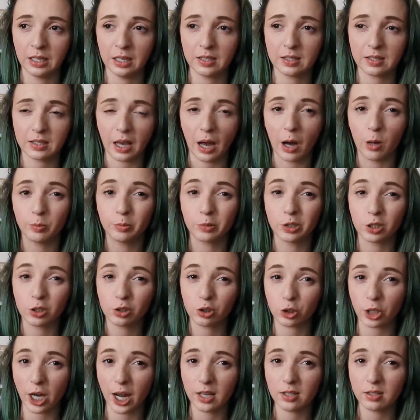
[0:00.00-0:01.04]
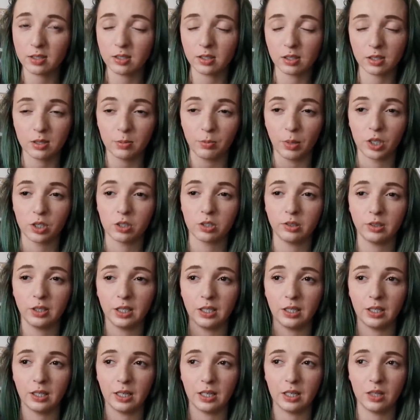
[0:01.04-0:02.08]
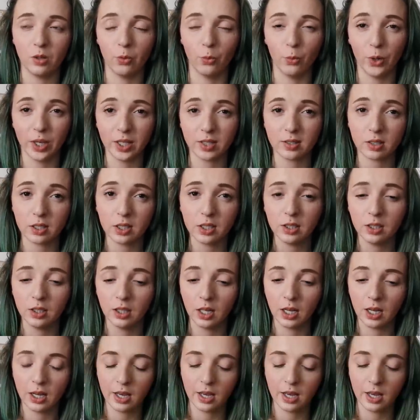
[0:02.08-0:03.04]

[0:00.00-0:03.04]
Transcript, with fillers: scalp distress, especially in the winter.